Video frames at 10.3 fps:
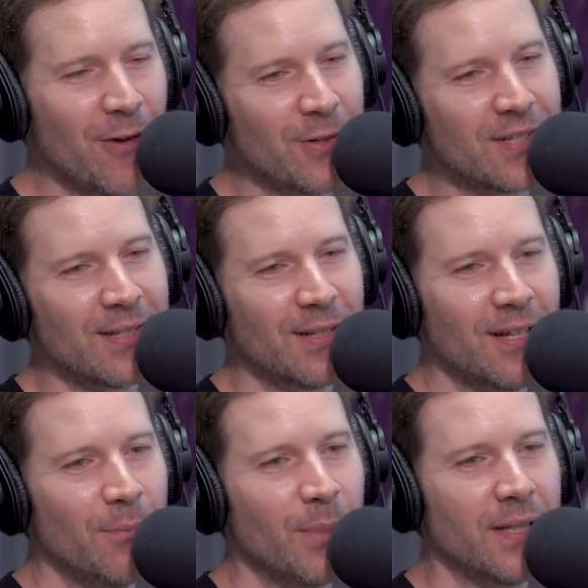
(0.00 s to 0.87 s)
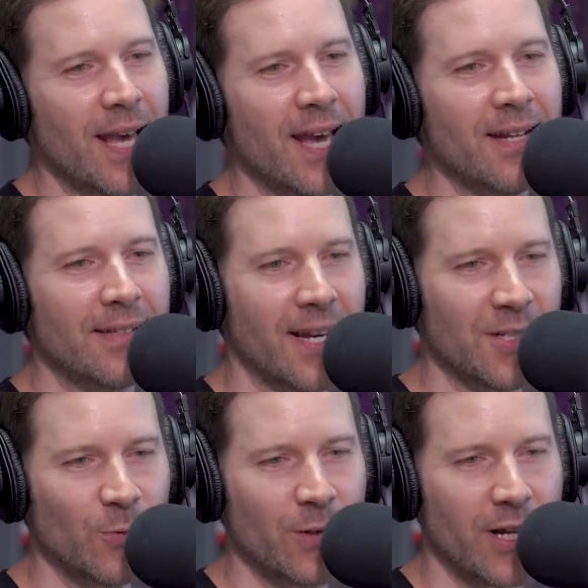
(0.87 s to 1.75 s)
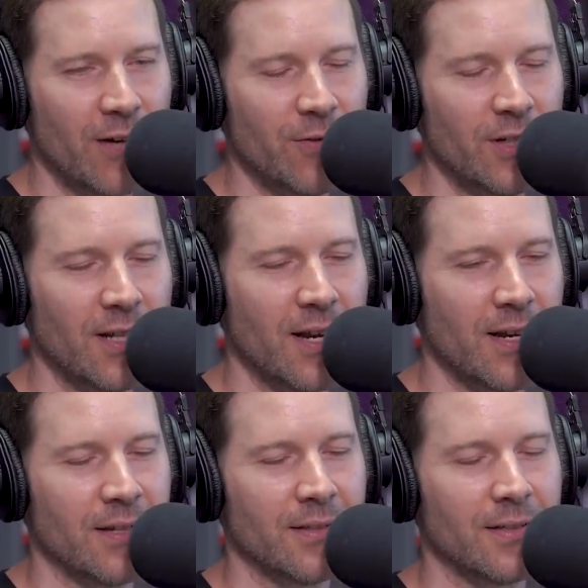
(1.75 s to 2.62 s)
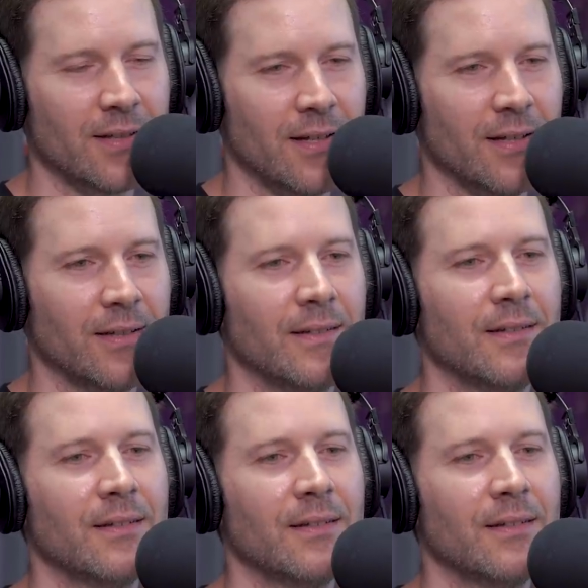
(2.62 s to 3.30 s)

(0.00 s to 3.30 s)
I was on you. But that that's when I realized, like,